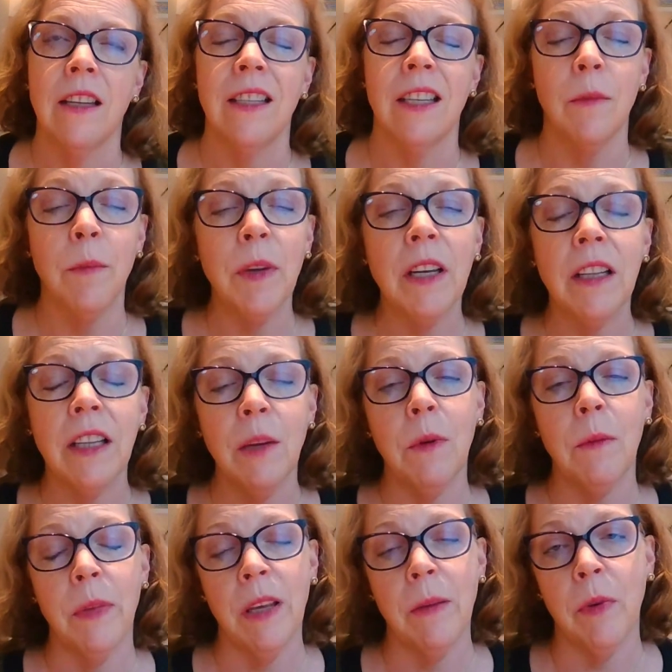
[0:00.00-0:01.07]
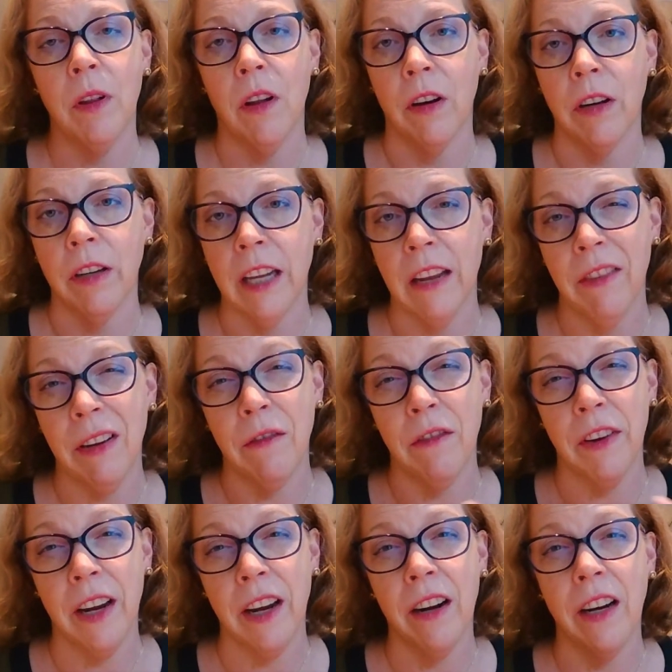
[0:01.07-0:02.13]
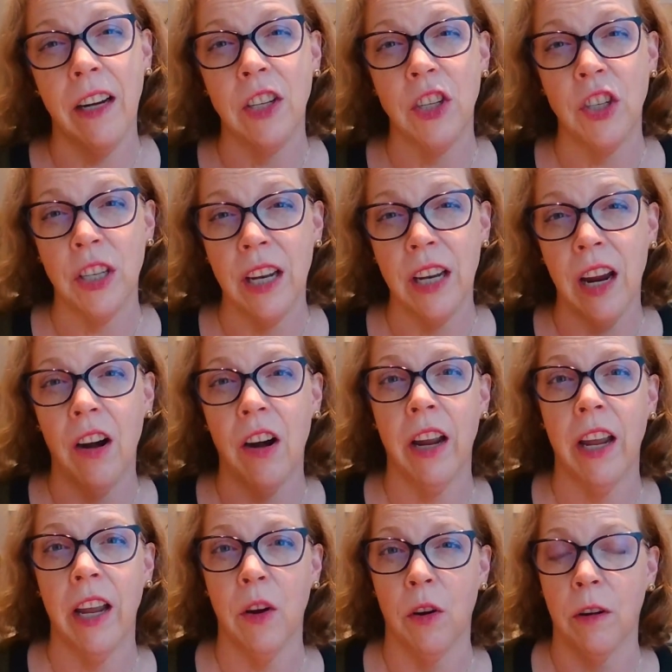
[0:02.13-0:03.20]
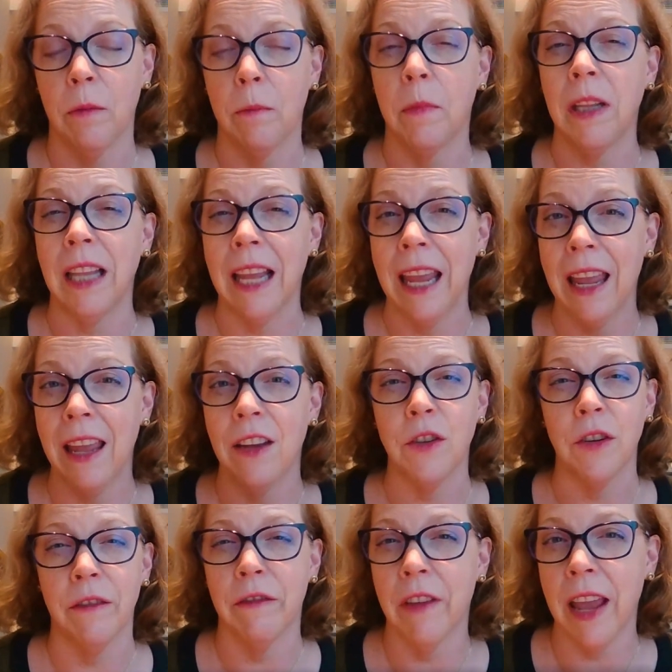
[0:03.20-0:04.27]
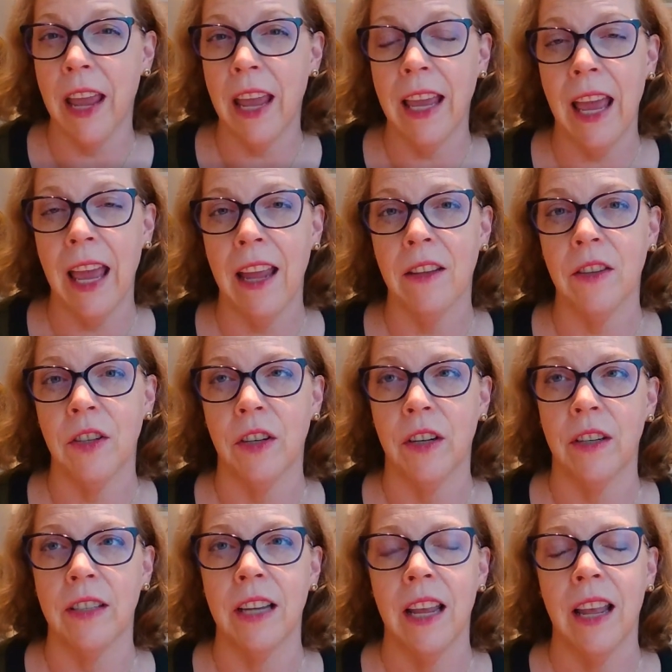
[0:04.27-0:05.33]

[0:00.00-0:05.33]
Typically, when people are giving very generic or bland or vague answers,